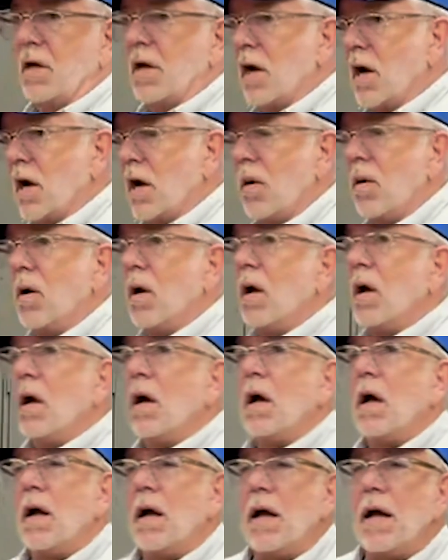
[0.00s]

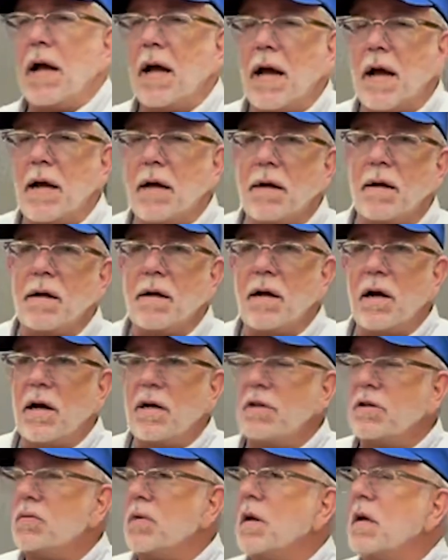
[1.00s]

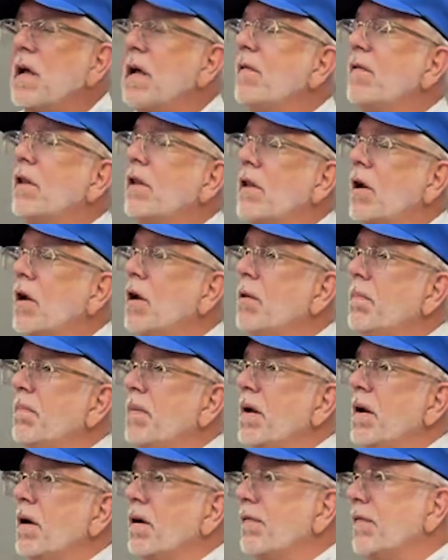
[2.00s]
I just want to give a little
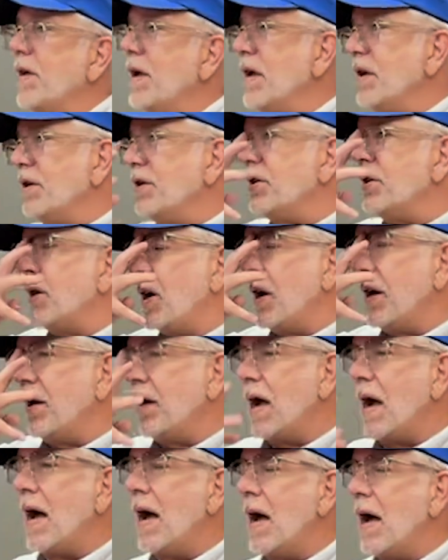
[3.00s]
bit of
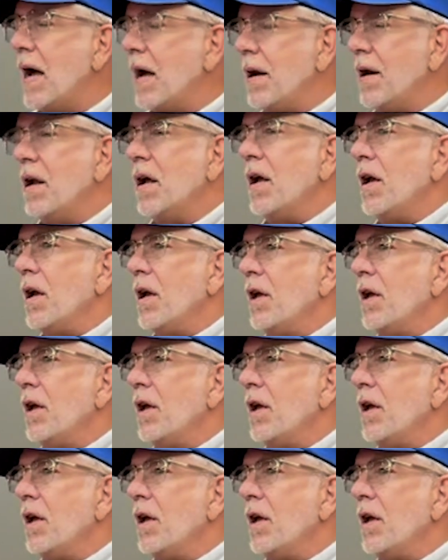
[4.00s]
insight on,